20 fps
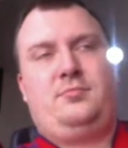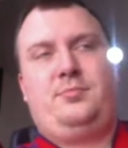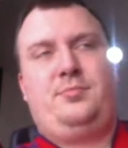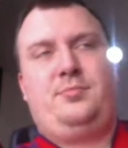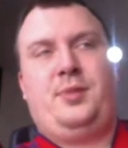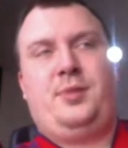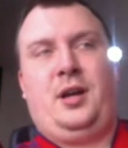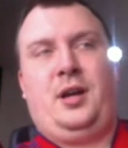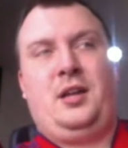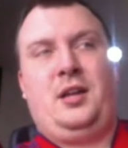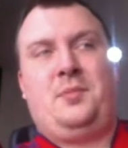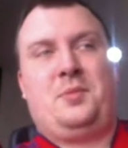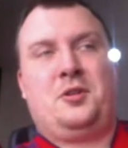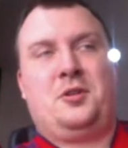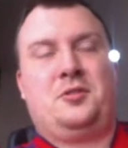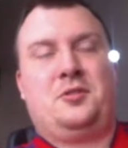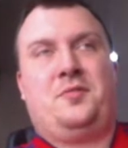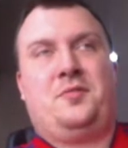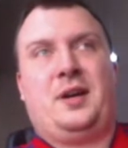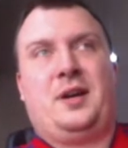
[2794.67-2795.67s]
because
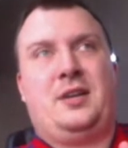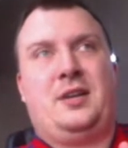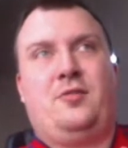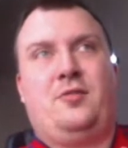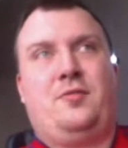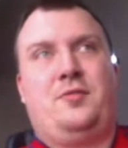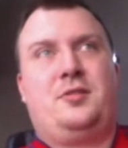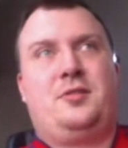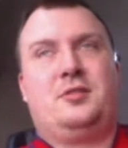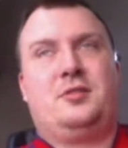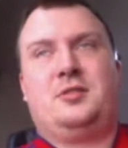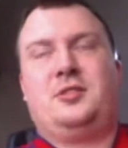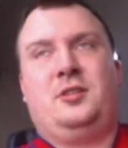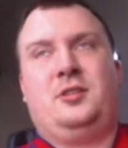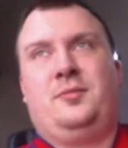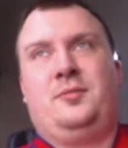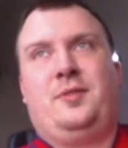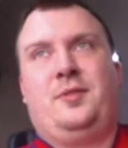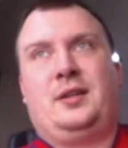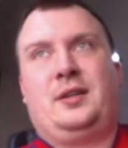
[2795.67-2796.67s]
they're fucking the top
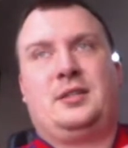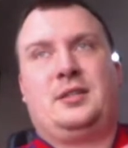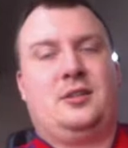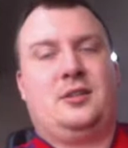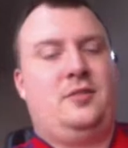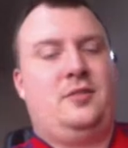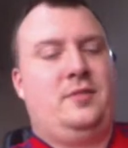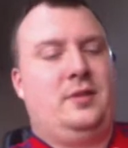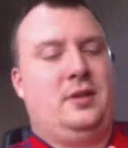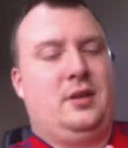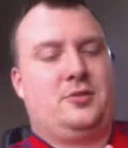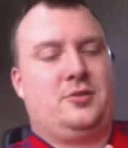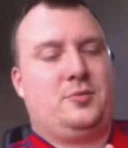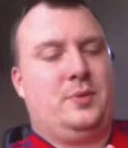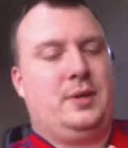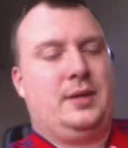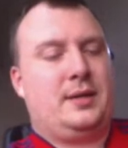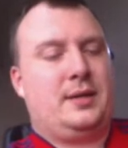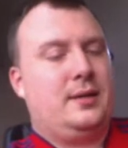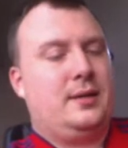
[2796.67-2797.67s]
side last
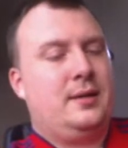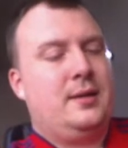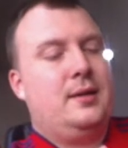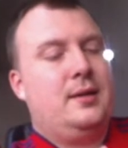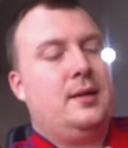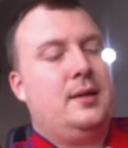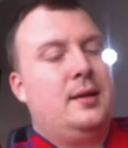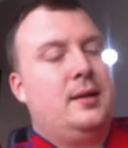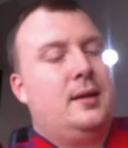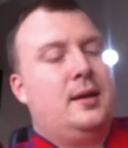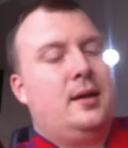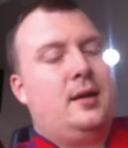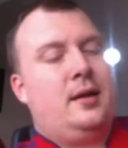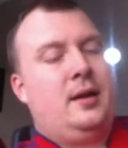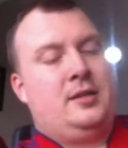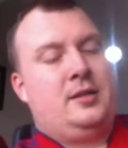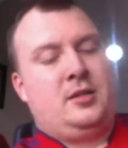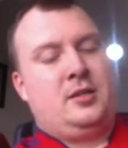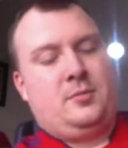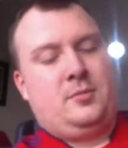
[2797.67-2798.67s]
week
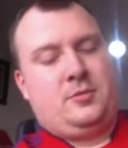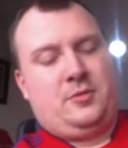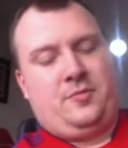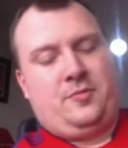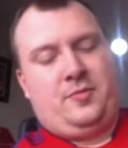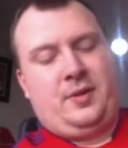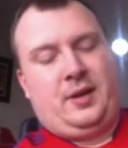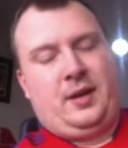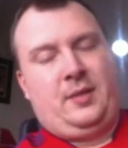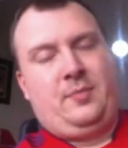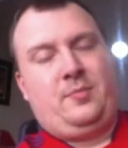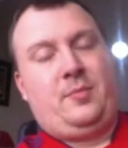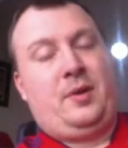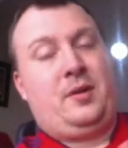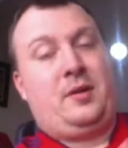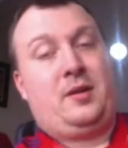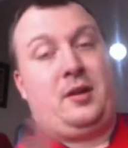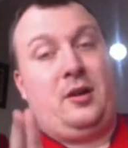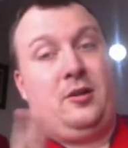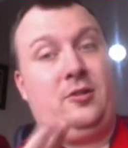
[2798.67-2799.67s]
in terms of fucking
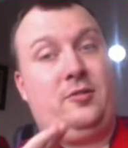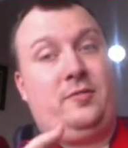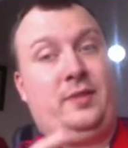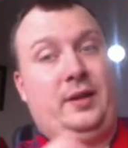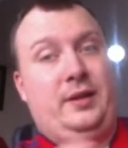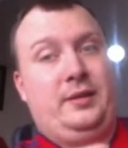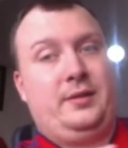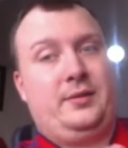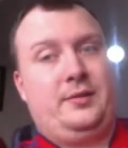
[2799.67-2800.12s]
COVID.